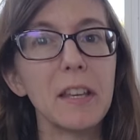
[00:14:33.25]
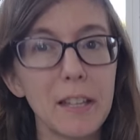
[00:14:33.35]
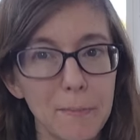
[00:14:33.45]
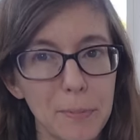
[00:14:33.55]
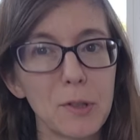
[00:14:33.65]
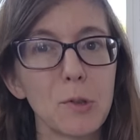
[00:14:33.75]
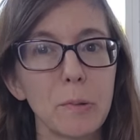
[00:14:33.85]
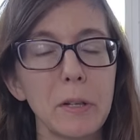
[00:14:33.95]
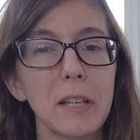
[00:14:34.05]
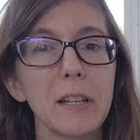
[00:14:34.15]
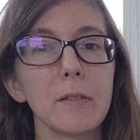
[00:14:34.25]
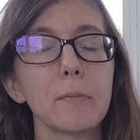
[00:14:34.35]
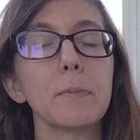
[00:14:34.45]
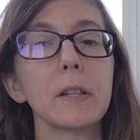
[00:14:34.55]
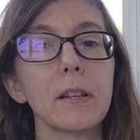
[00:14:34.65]
in between
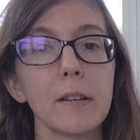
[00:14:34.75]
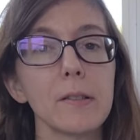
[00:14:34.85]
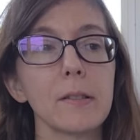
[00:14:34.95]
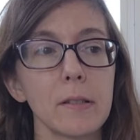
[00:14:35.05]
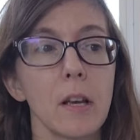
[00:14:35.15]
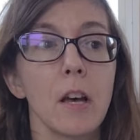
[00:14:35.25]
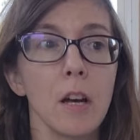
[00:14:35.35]
because